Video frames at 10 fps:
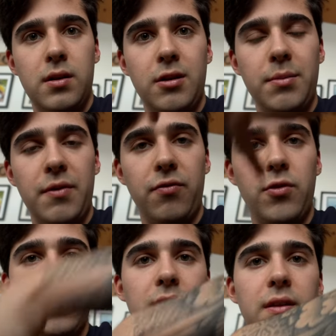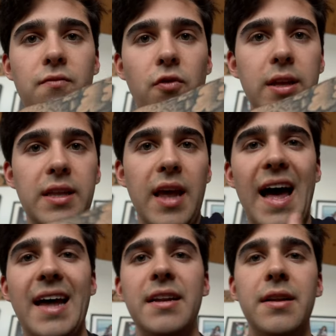I'm a full, fully
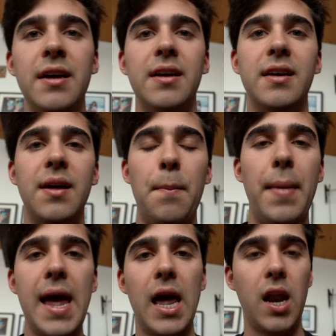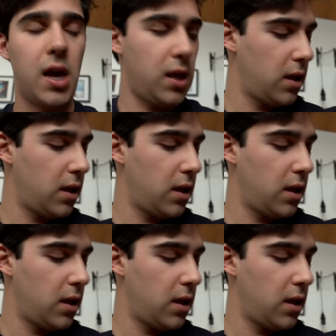tatted man.